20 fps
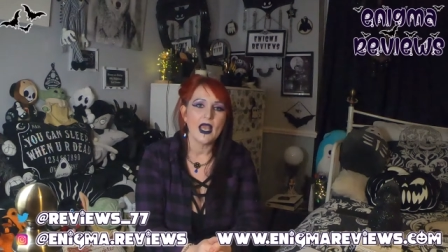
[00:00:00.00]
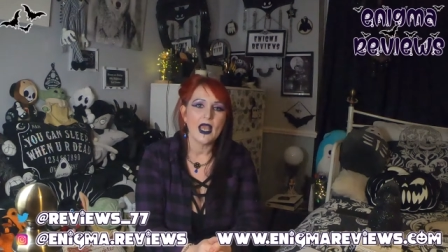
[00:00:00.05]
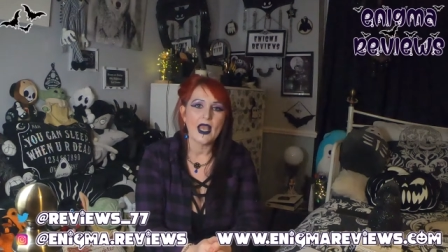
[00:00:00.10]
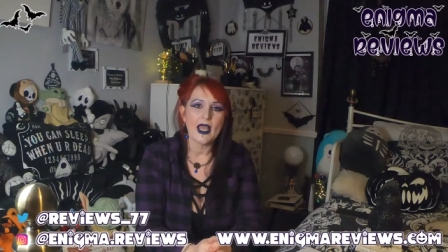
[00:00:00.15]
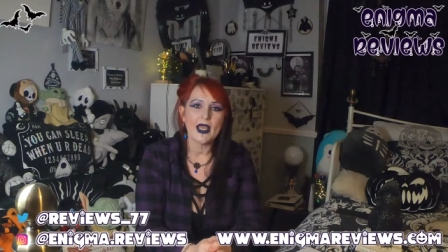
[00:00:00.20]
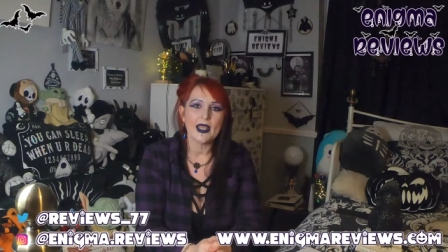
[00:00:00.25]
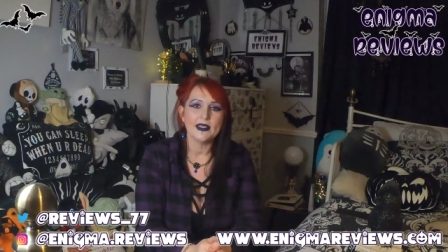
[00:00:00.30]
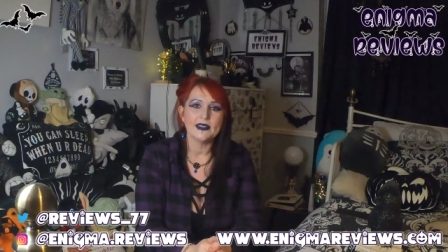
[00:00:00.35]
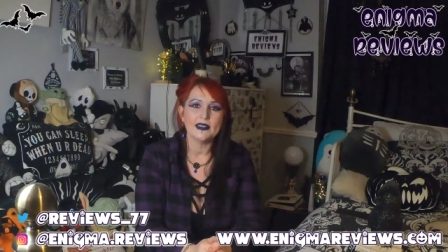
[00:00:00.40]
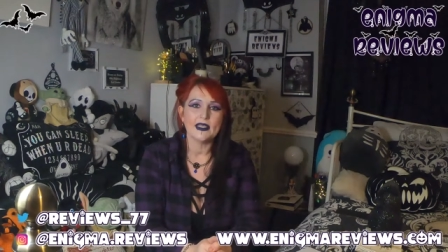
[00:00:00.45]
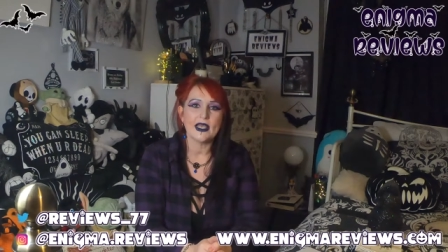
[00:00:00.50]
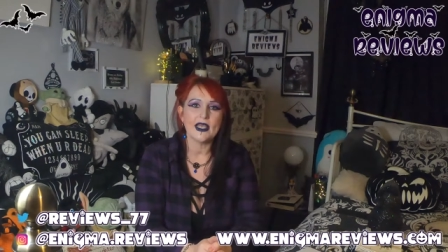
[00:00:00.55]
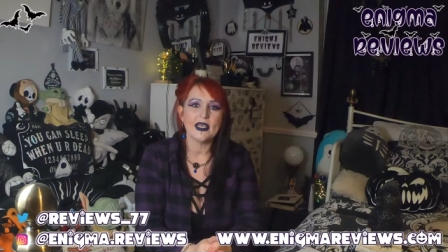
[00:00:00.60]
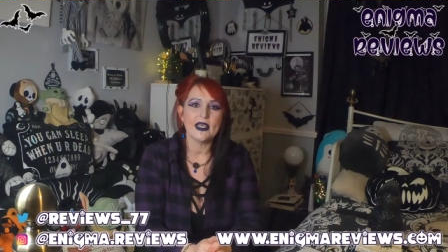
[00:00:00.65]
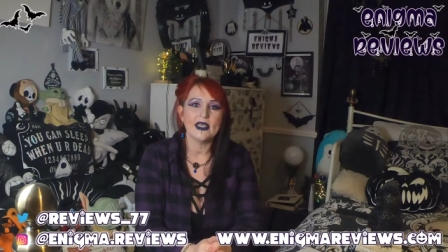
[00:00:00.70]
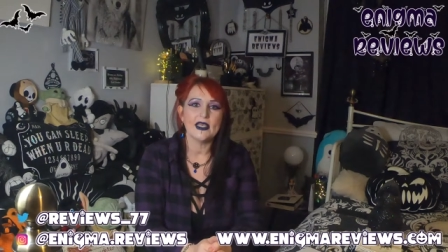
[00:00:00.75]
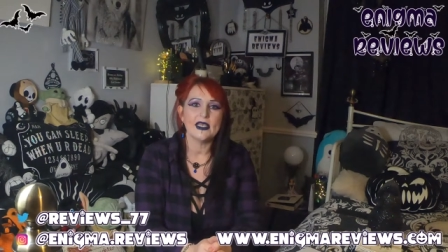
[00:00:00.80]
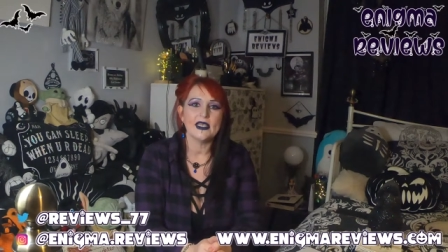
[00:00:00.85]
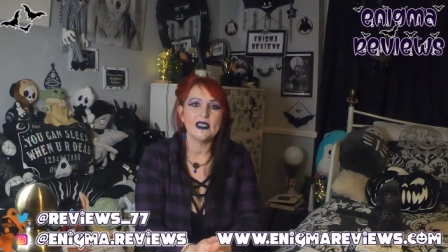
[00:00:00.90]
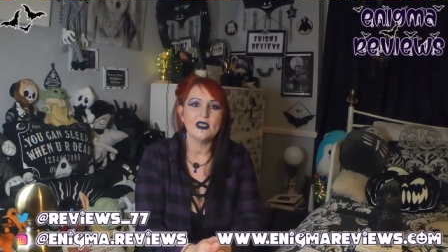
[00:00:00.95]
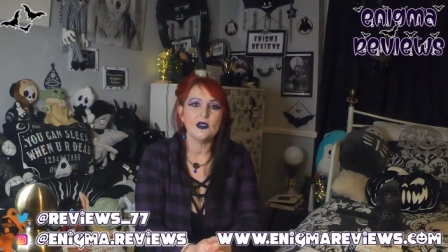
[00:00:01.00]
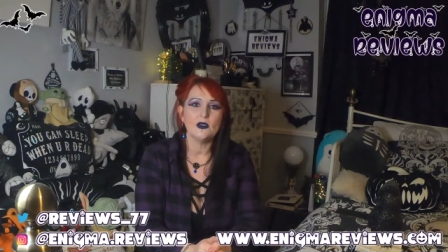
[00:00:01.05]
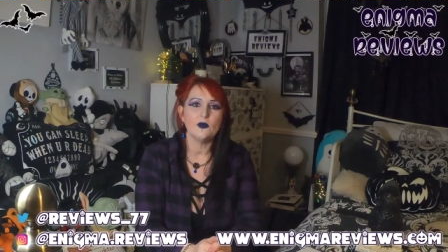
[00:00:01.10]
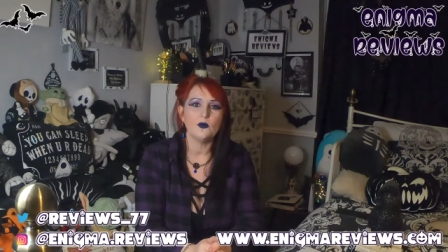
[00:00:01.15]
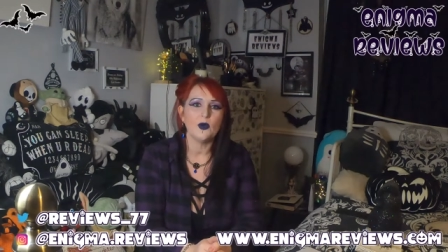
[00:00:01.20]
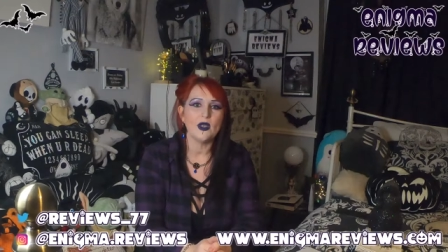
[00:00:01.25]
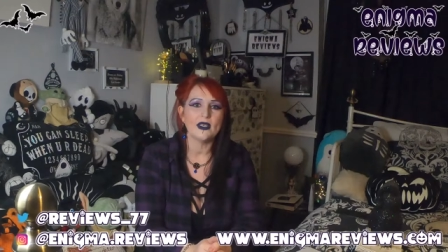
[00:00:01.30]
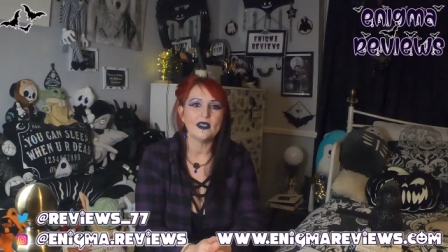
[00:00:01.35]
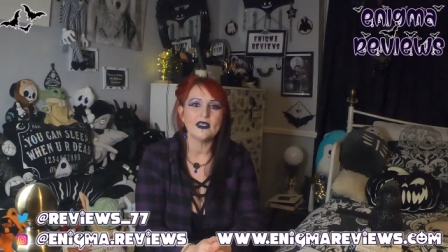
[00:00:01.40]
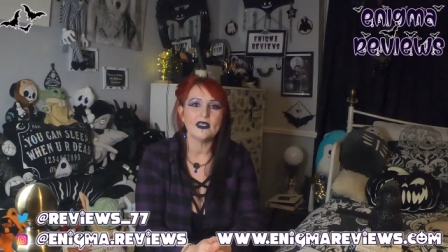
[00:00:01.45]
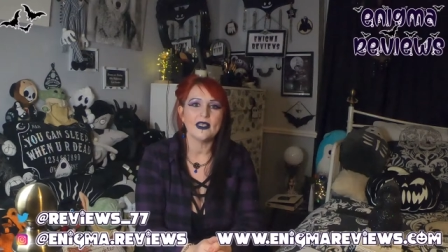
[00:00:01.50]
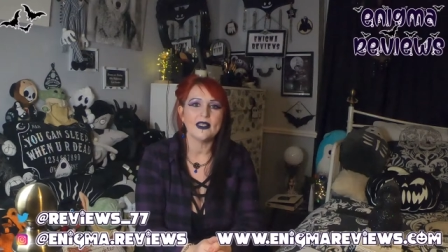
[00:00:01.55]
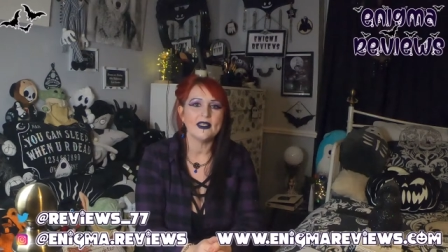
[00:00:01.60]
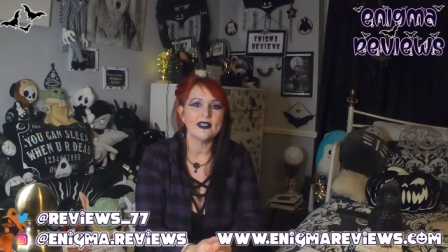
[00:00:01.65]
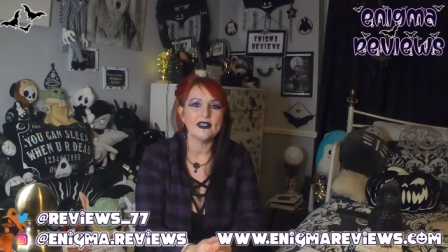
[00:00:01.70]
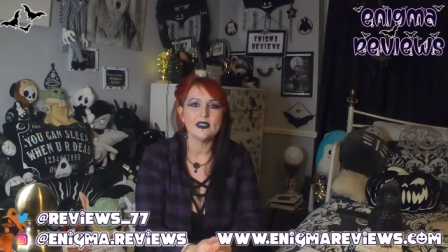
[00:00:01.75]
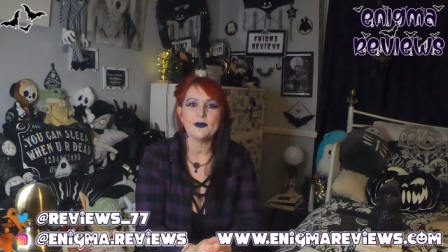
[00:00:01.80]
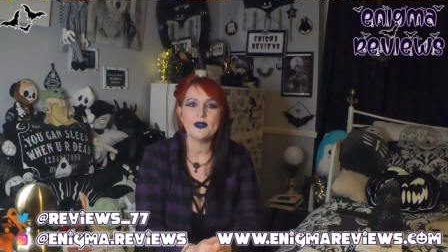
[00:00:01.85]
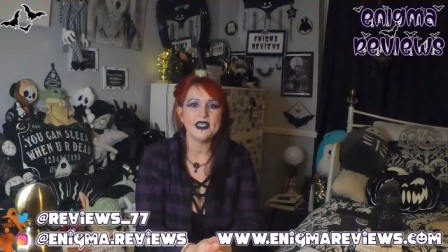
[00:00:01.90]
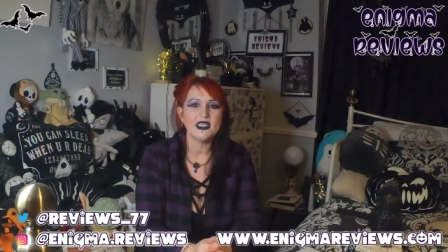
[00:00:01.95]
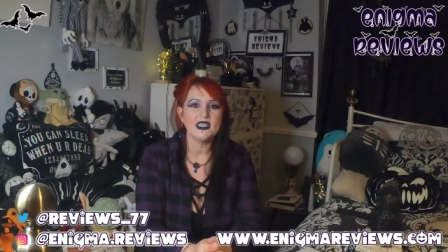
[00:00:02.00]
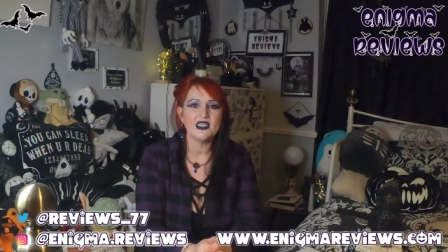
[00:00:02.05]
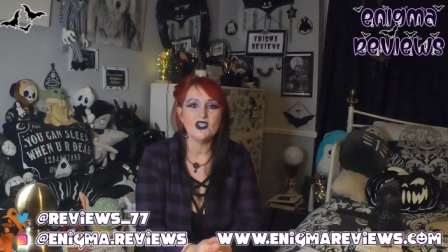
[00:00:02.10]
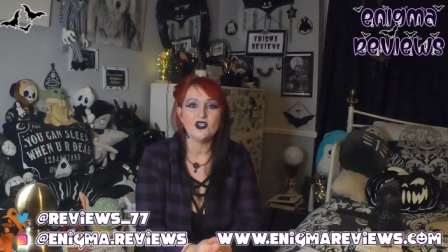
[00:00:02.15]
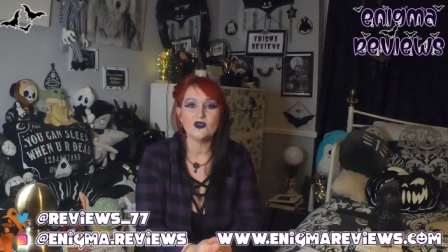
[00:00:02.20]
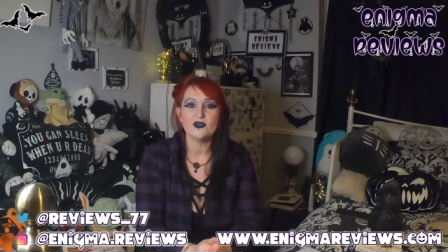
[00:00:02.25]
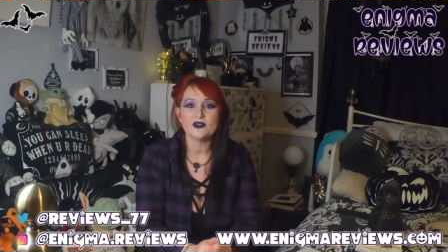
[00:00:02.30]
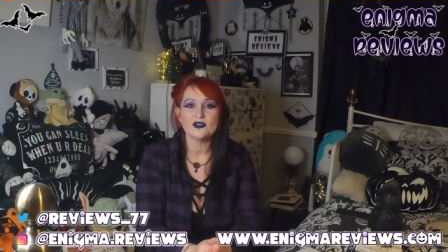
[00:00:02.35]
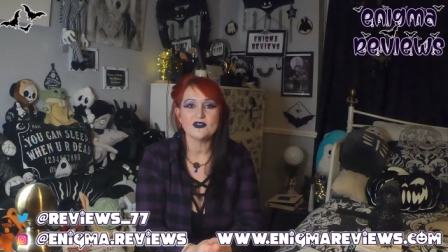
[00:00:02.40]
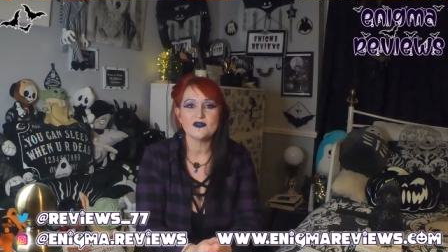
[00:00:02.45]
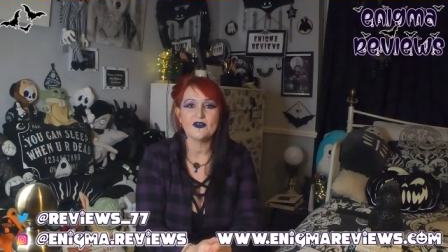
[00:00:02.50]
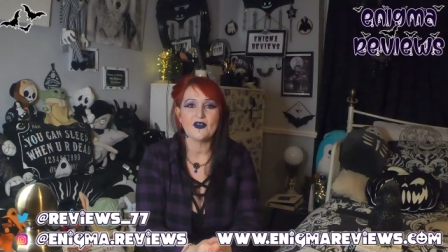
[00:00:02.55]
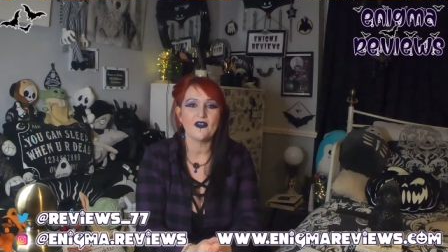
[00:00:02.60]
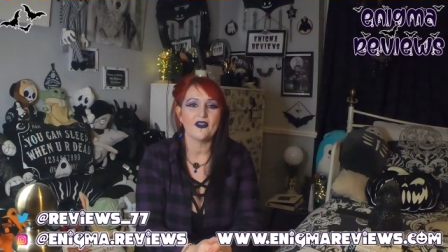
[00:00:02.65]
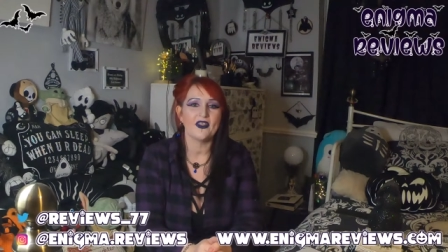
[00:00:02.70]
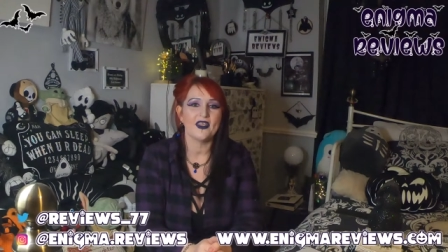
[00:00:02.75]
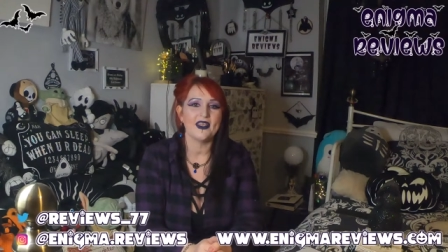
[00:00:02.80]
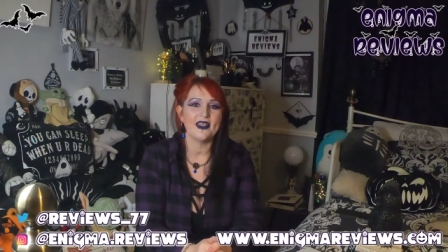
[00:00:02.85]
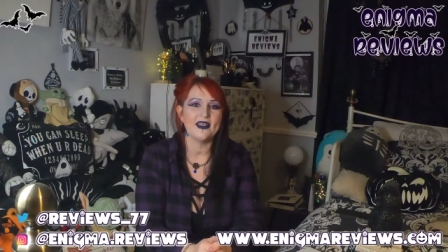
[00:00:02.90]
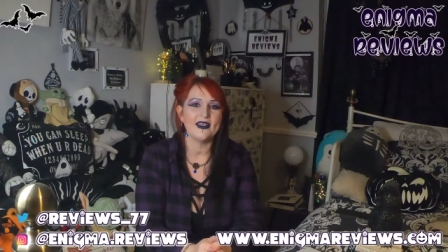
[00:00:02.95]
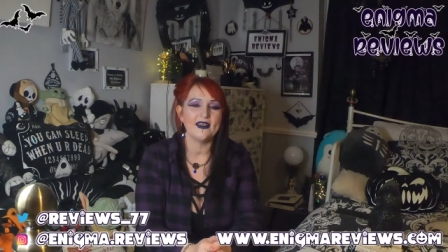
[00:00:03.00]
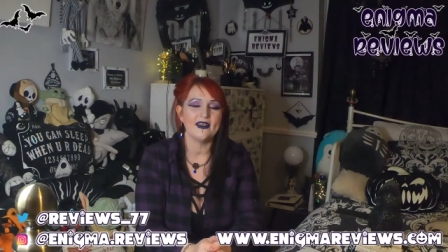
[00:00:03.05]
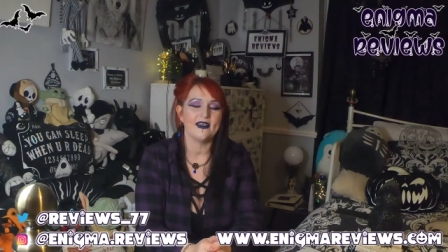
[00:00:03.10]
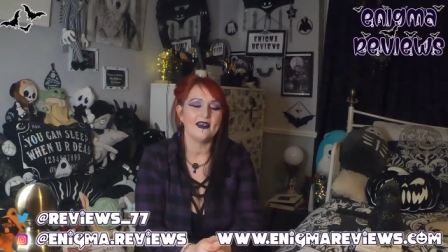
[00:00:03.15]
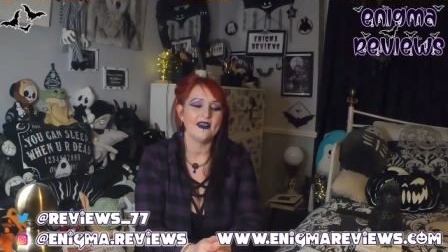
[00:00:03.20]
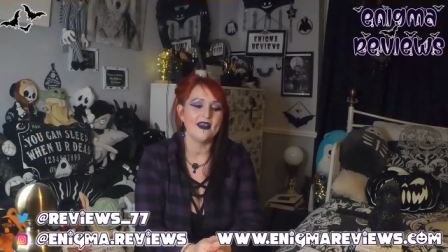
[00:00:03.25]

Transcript: and I went a little bit nuts for the